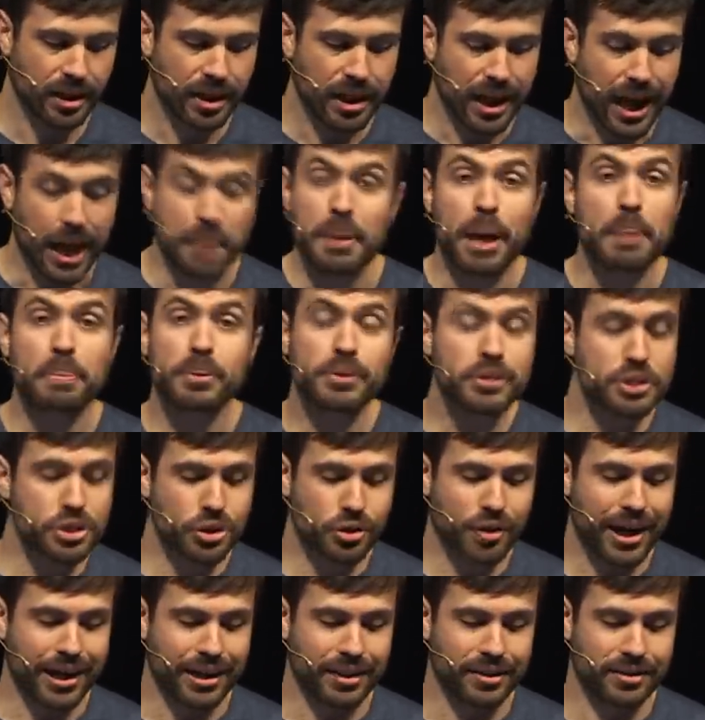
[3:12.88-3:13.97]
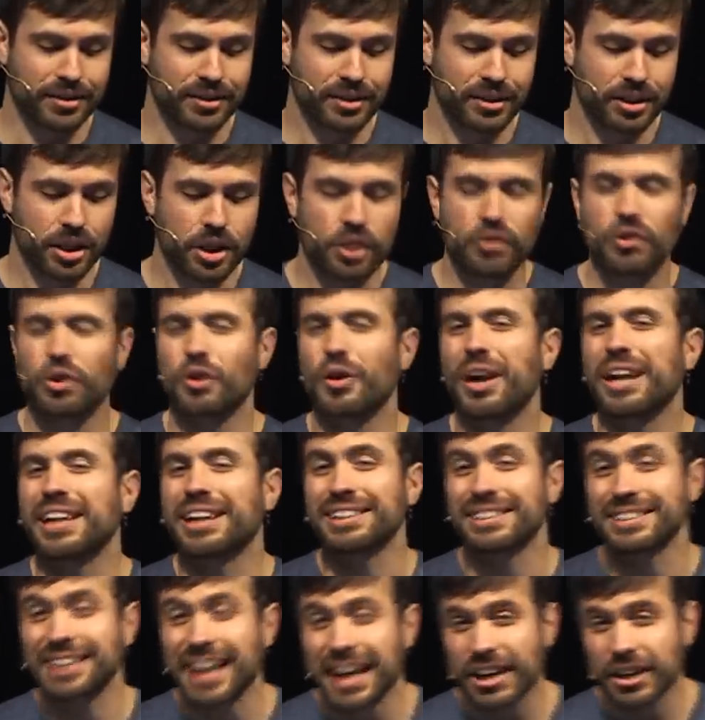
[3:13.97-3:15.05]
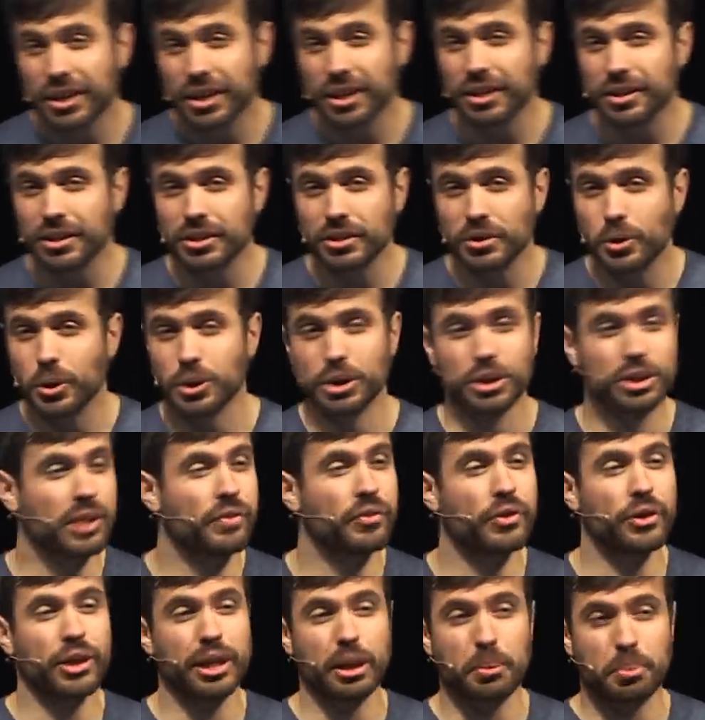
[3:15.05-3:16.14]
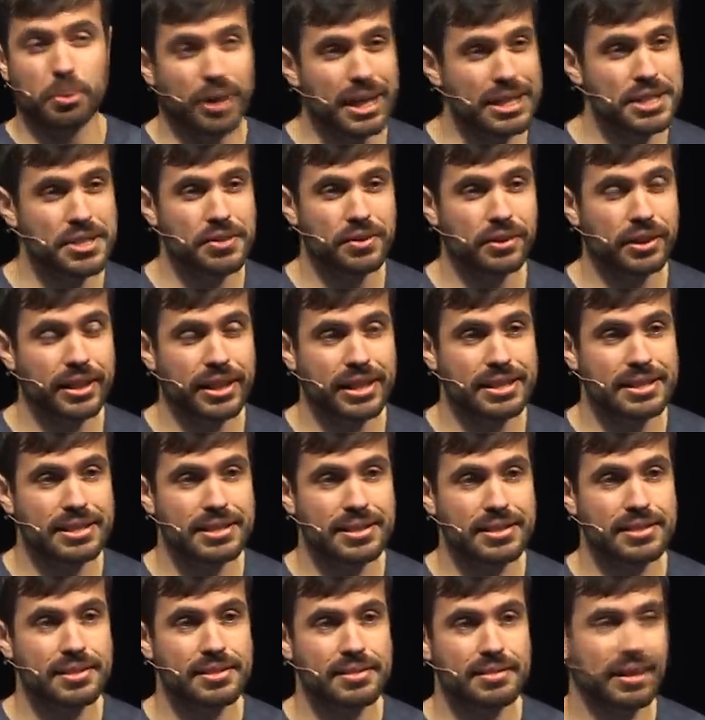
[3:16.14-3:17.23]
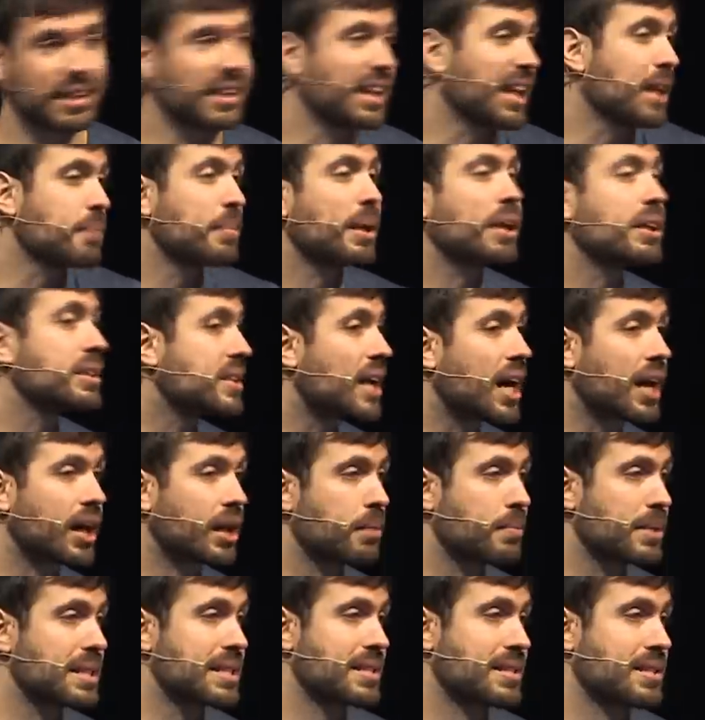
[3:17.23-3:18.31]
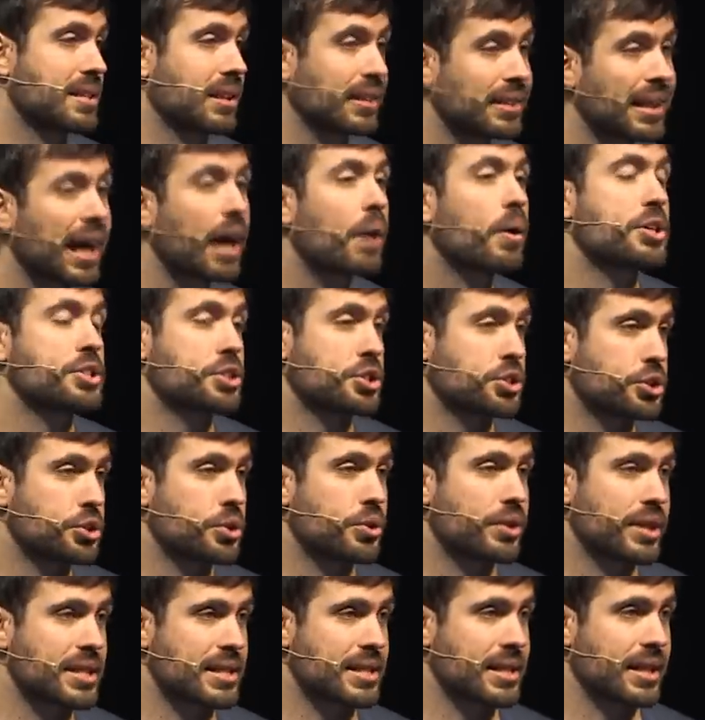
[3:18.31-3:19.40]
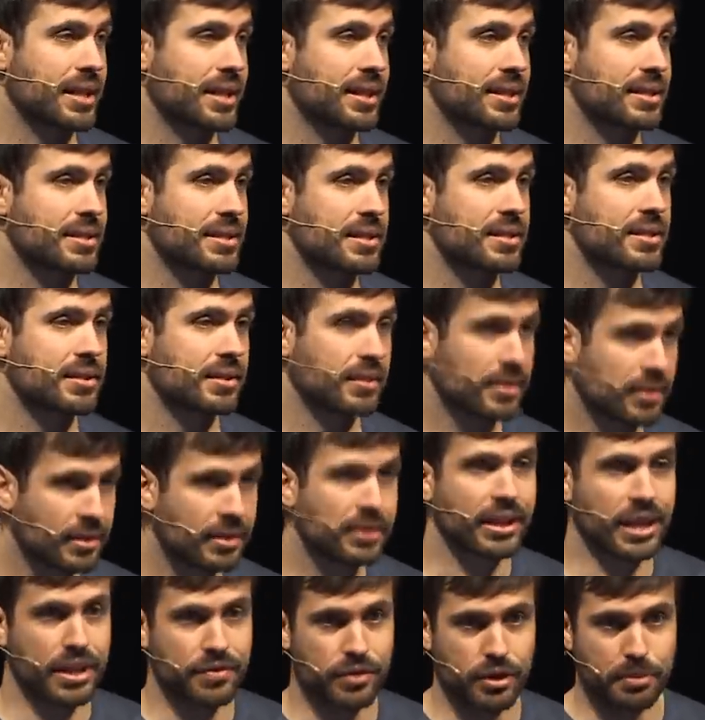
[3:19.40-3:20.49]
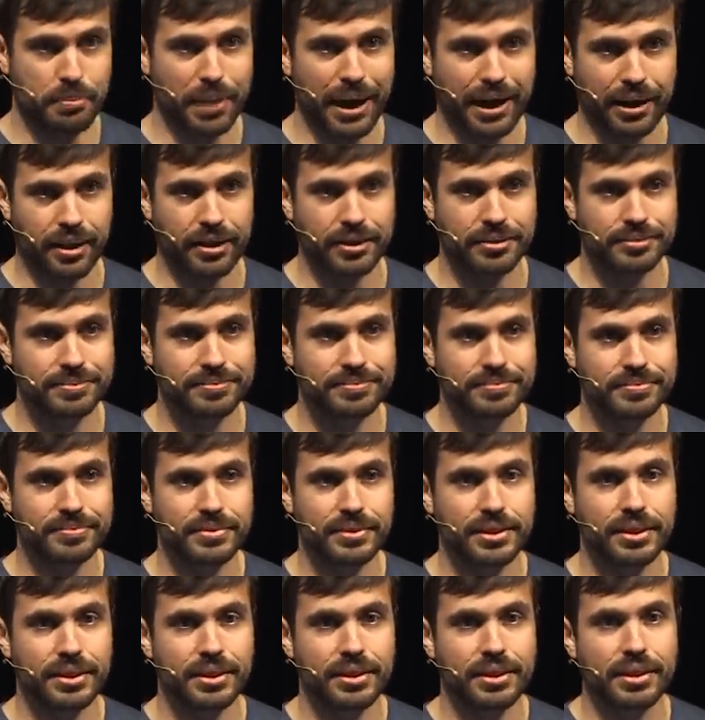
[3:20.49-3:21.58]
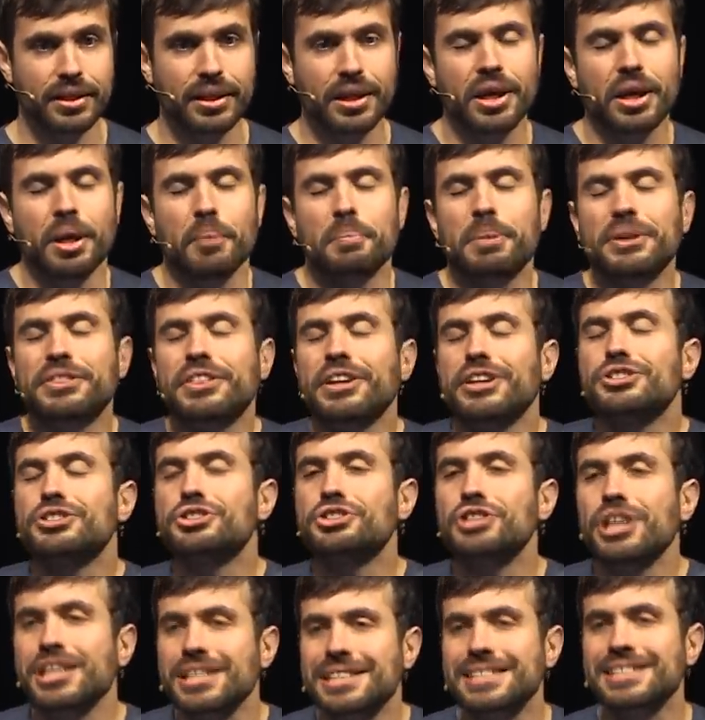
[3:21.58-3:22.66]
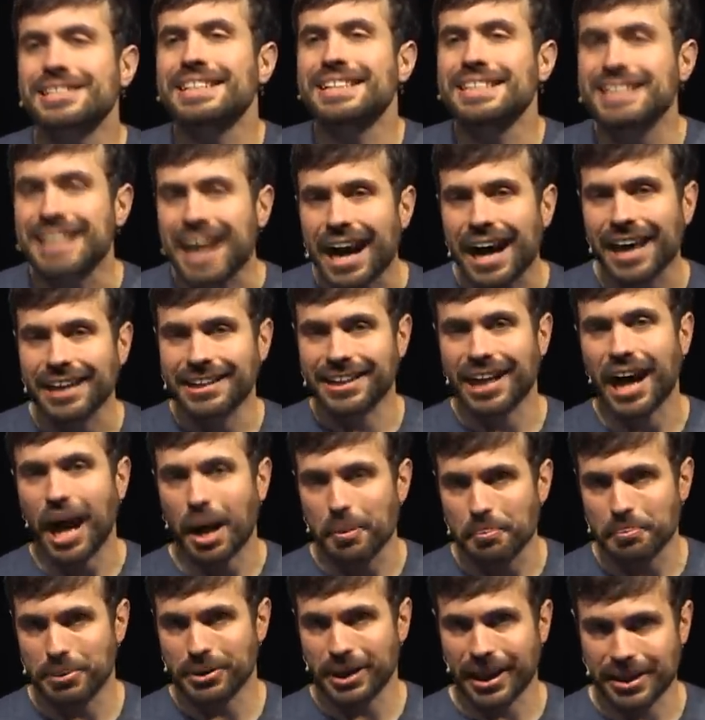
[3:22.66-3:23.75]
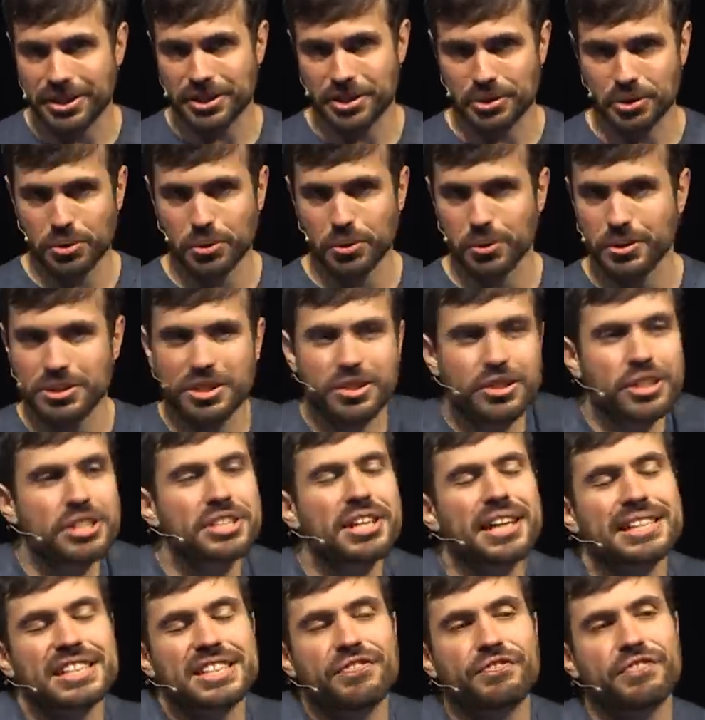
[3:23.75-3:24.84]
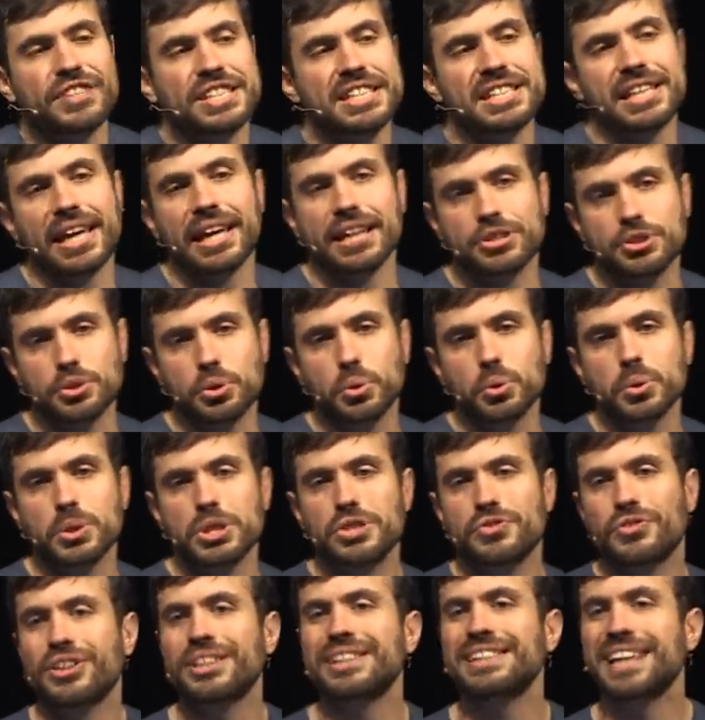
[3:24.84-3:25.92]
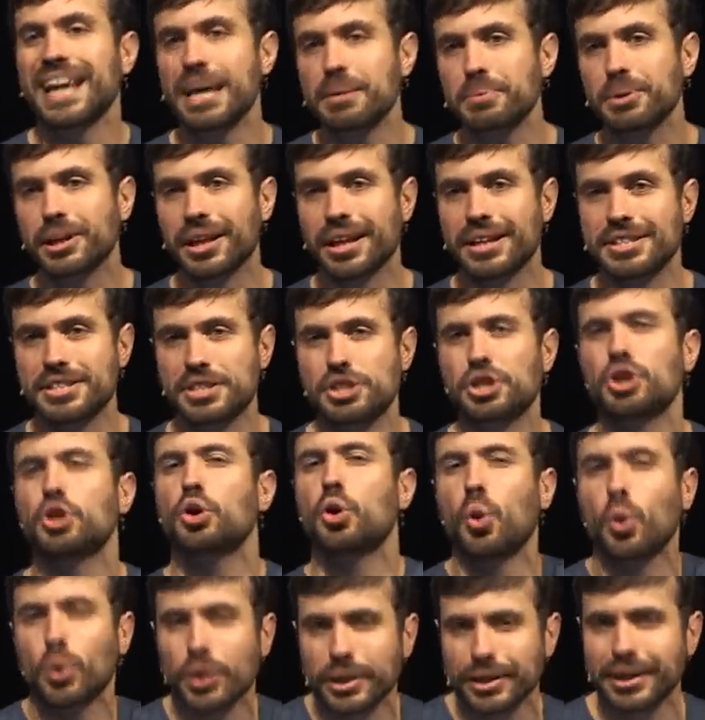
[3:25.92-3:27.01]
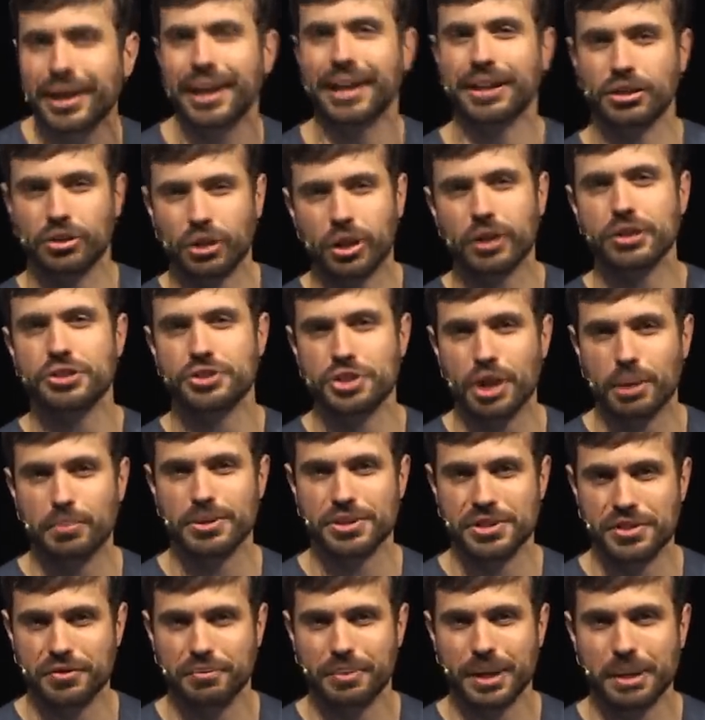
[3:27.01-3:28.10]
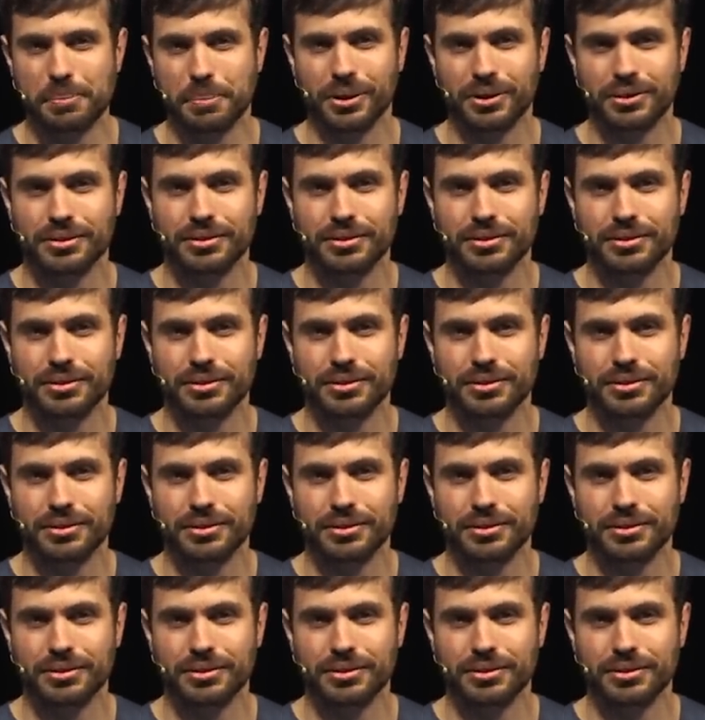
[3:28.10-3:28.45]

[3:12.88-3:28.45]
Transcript: And paper is great for writing a letter or delivering a press release, and email and documents allow us to do these things even better but they're just not complex tools. They're just not sophisticated tools for enabling us to coordinate large numbers of people.